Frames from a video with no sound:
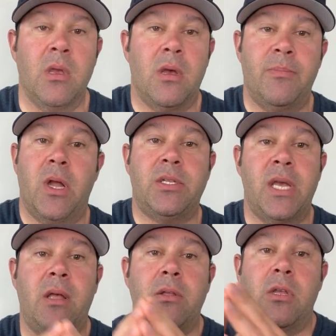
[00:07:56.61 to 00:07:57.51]
I'm not
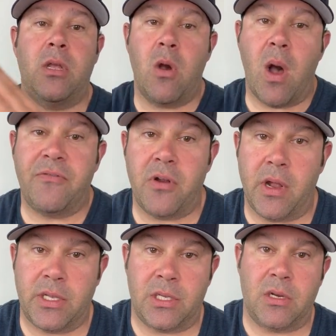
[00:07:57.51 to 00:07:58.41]
telling you to go off your
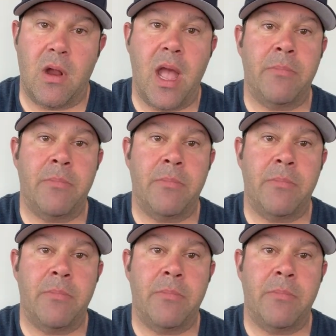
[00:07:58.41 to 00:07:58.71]
SSRI.